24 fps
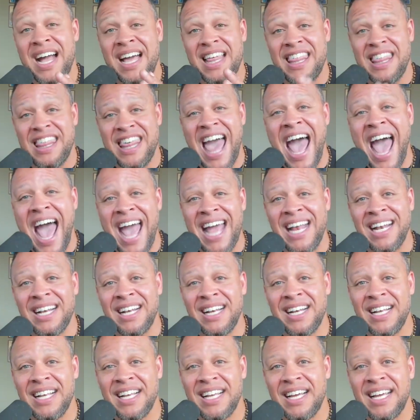
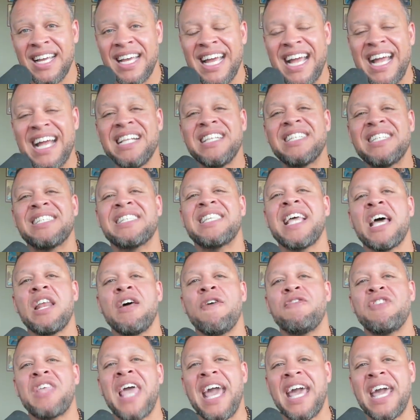Then Instead
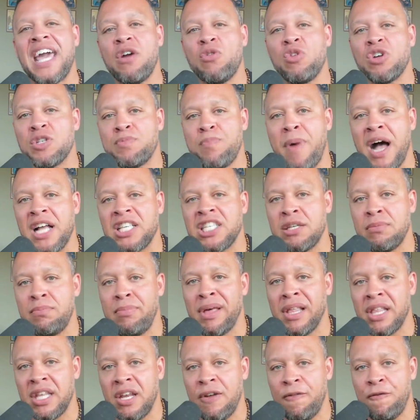of taking
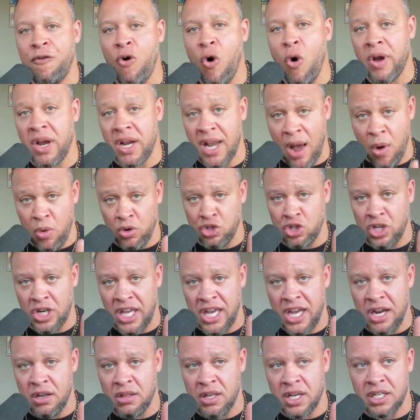responsibility for it, I want you to
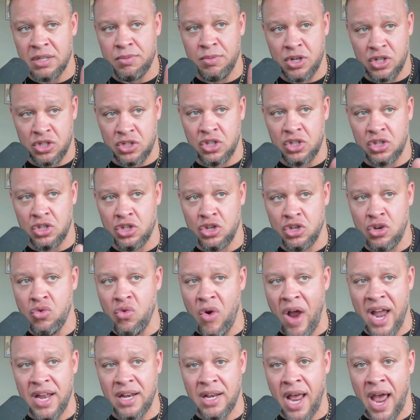hear this because this is you
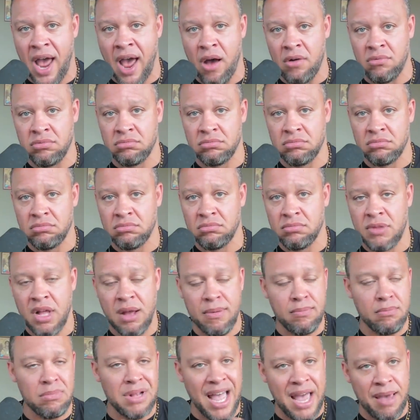right now. I'm
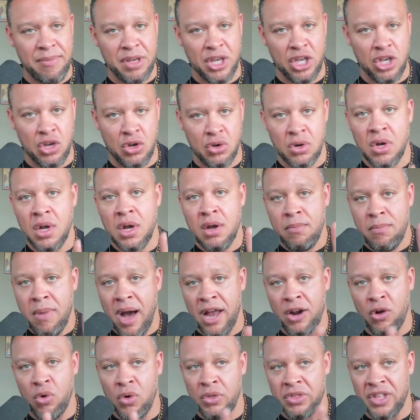not blaming you, but
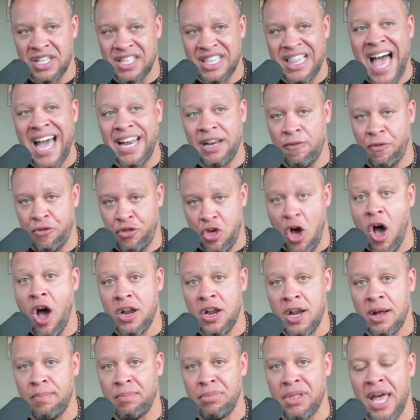I don't this line of
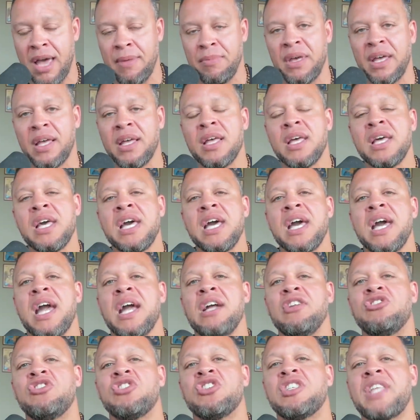thought I'm blaming.
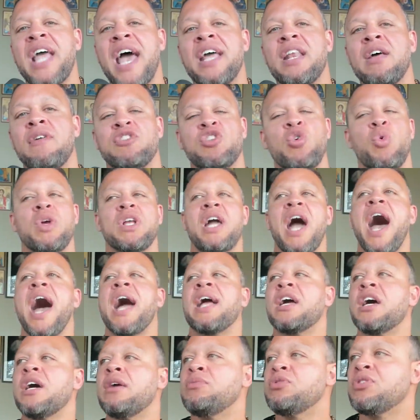Instead of so when
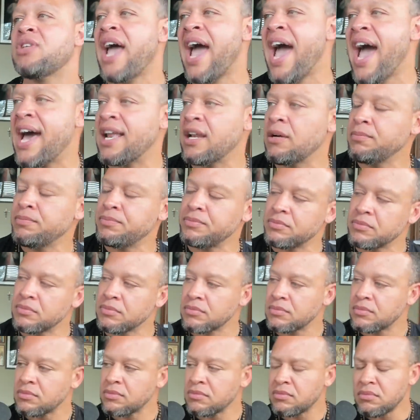God comes to Adam,
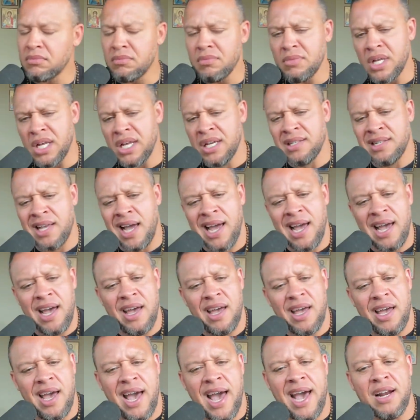he's like,
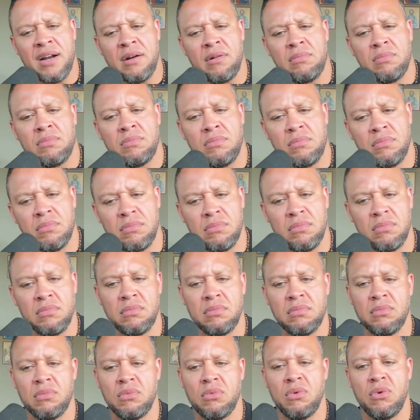Adam,
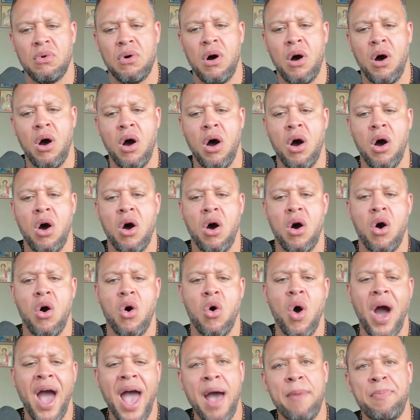uh,
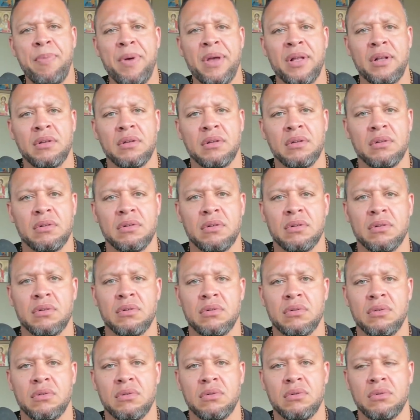what happened?
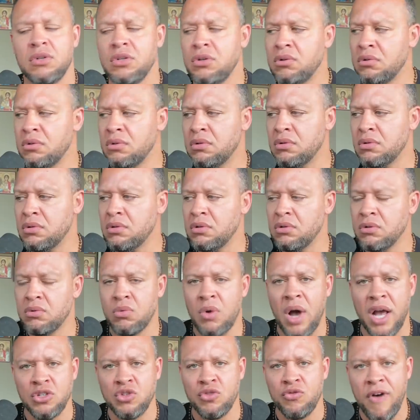
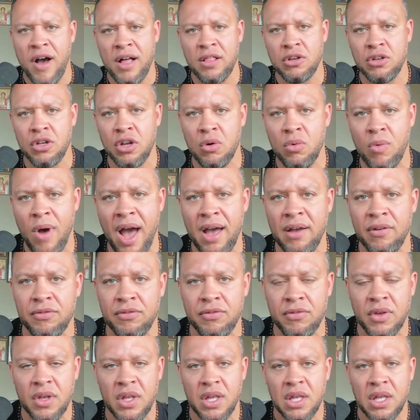Why did you follow your wife?